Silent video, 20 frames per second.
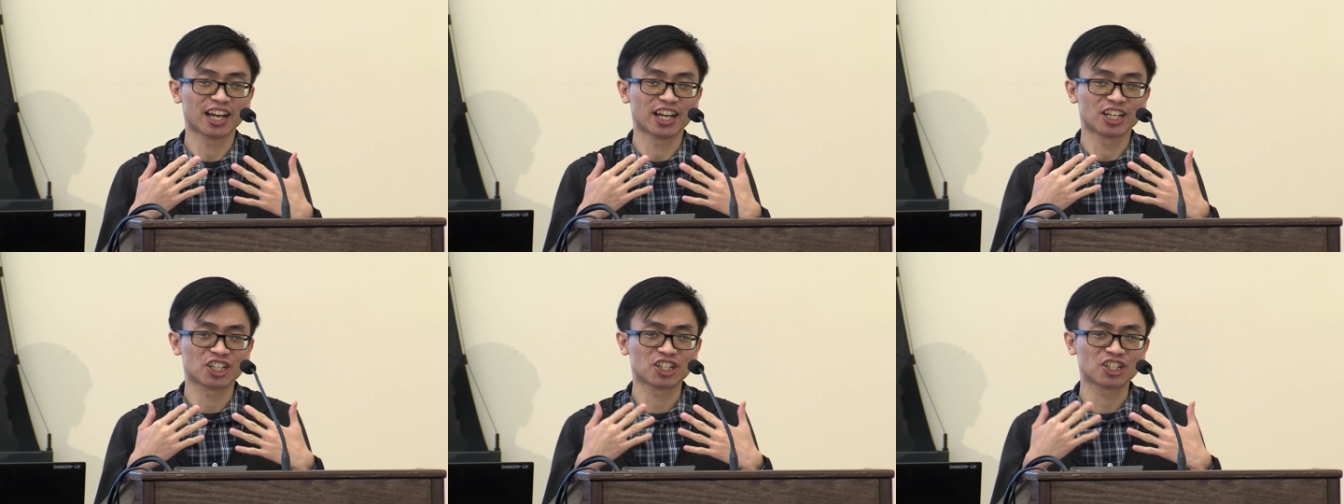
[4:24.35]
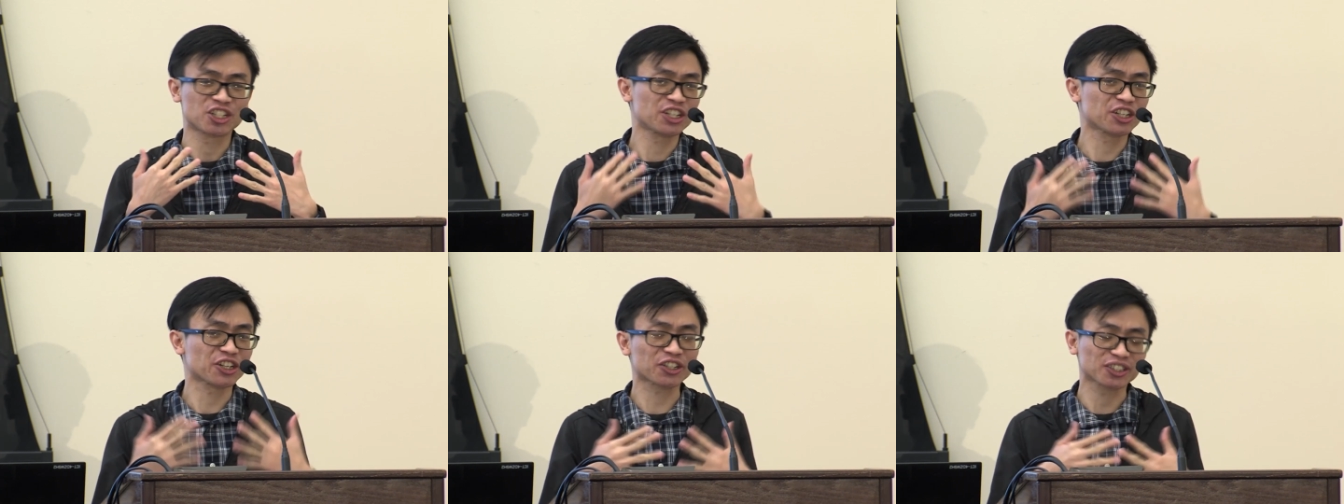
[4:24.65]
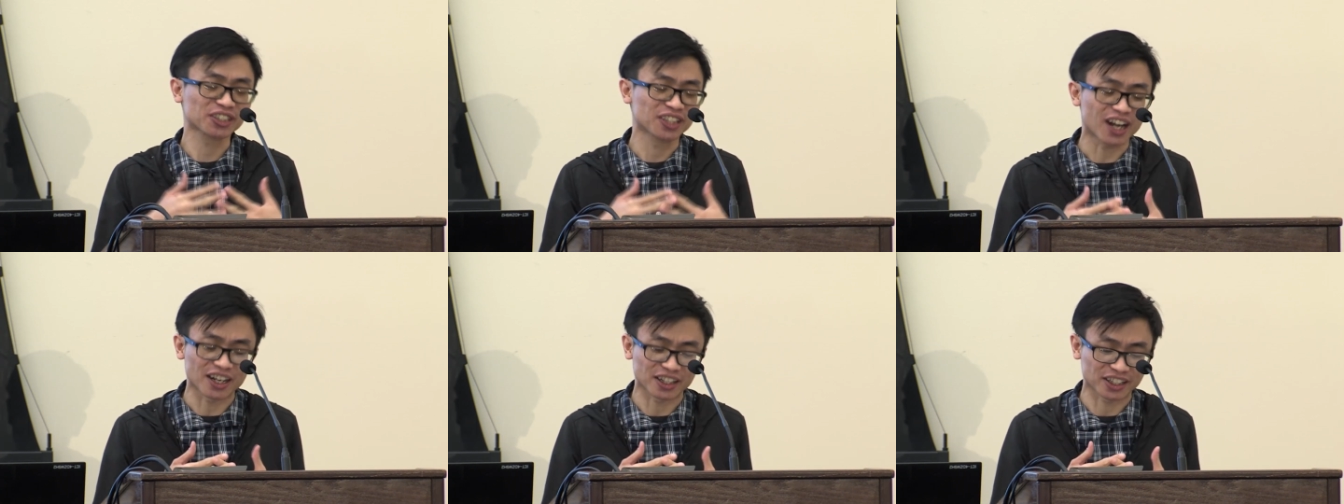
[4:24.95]
sheer
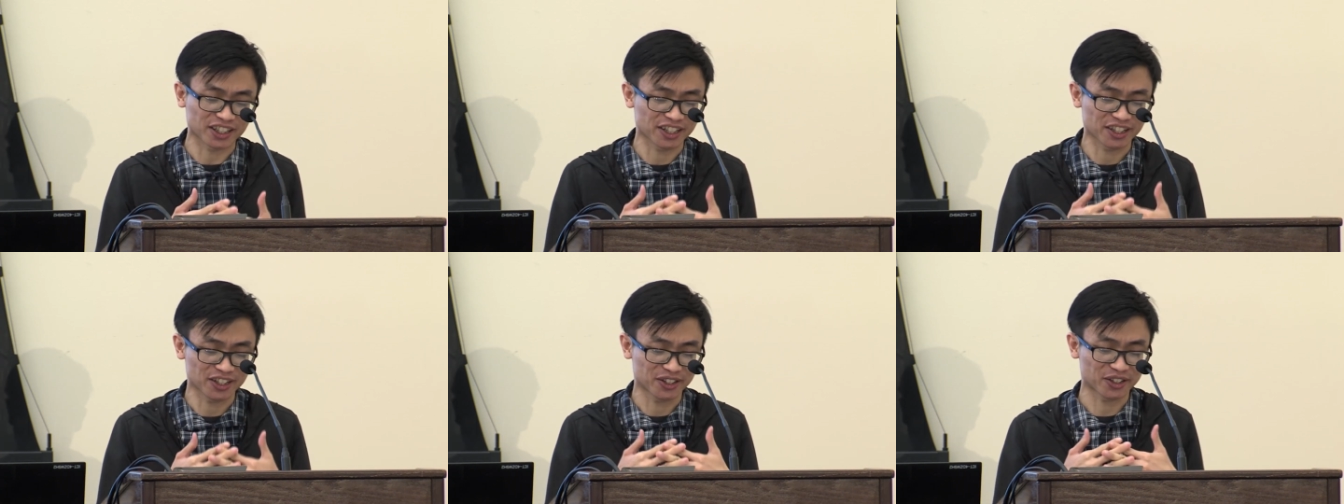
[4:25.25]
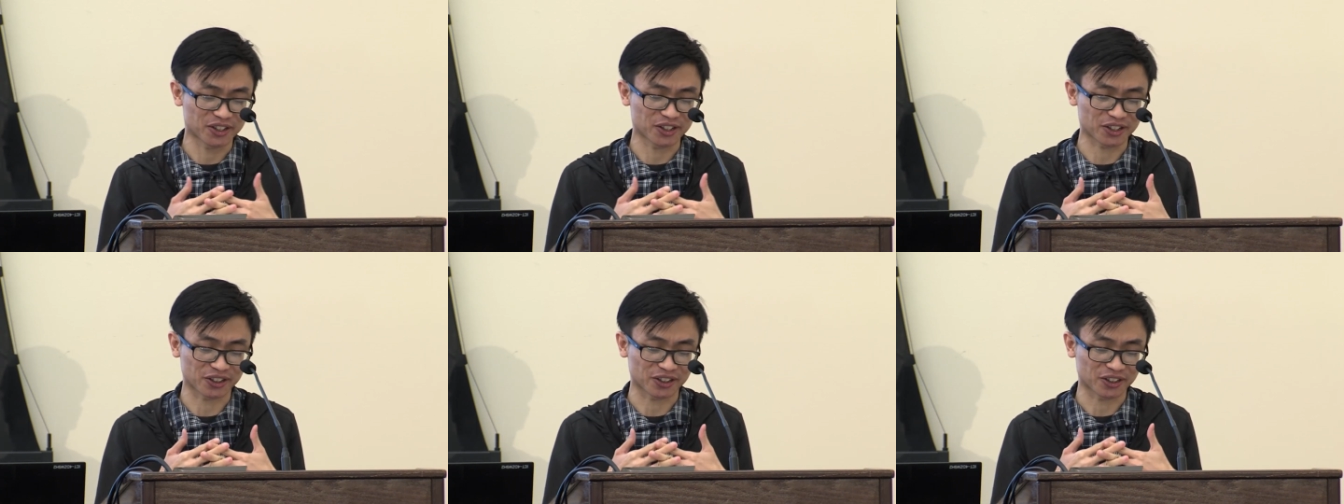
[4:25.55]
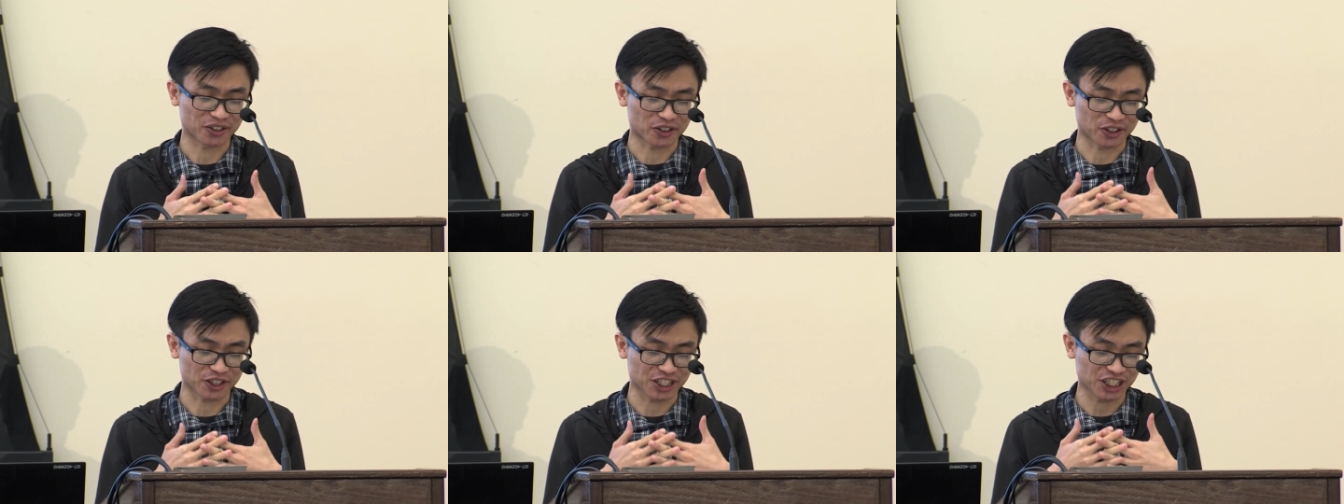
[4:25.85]
luck or,
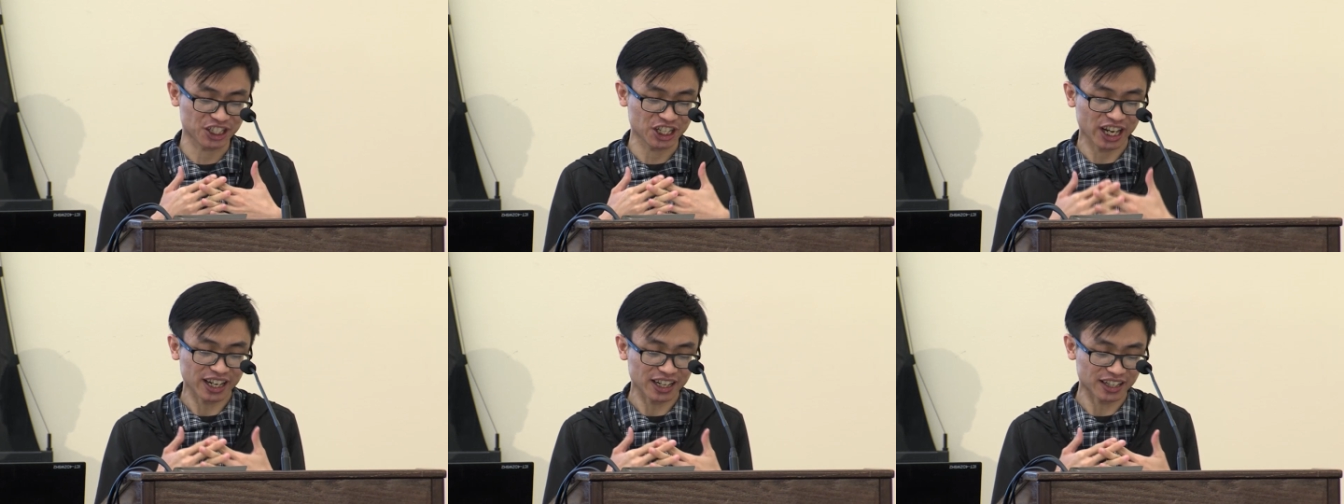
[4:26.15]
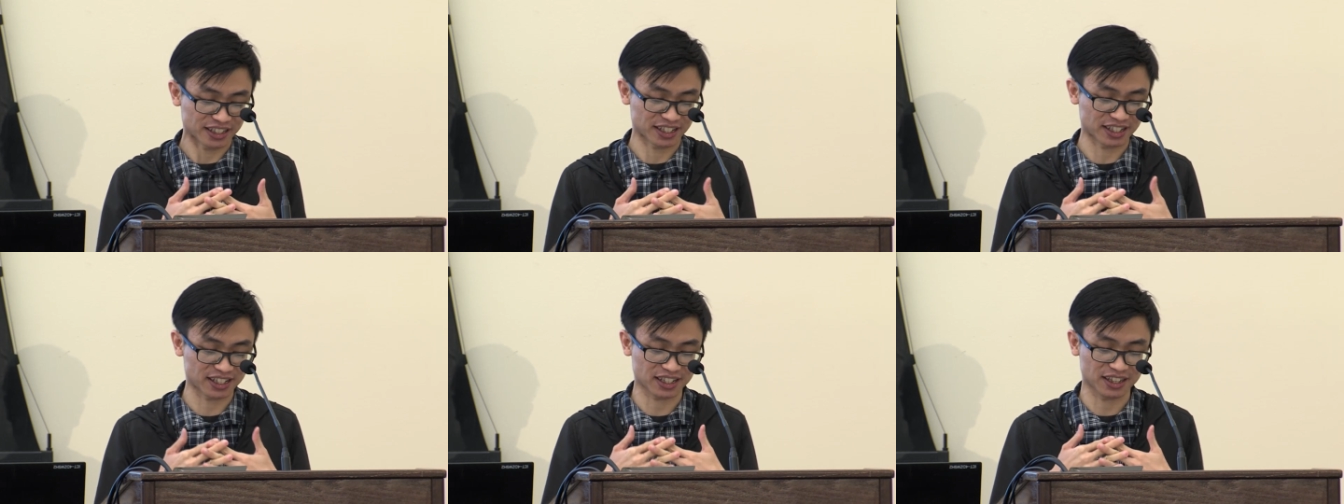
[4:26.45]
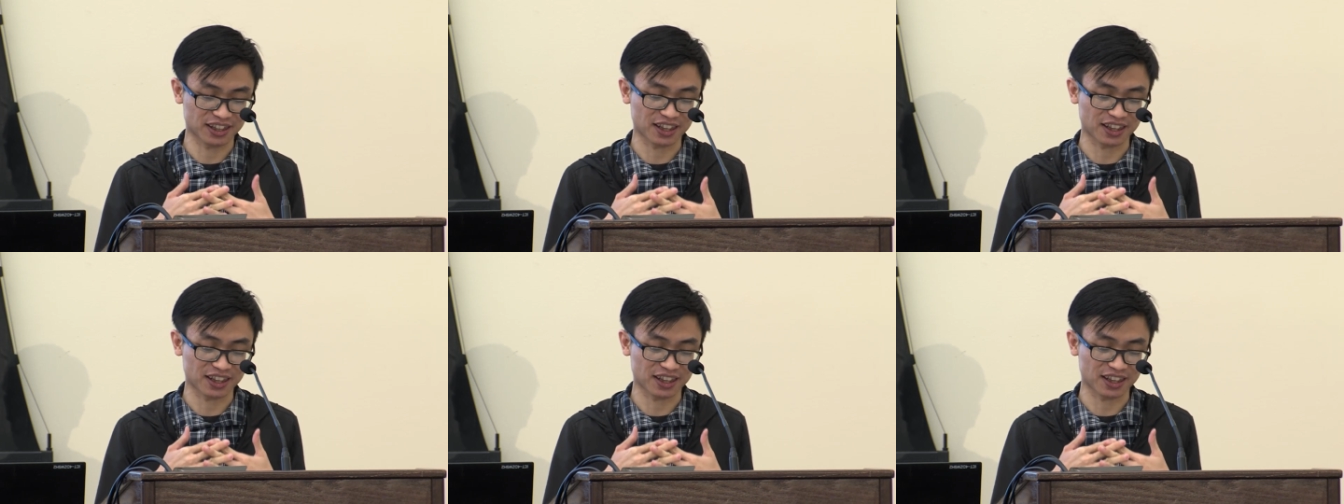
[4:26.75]
or chance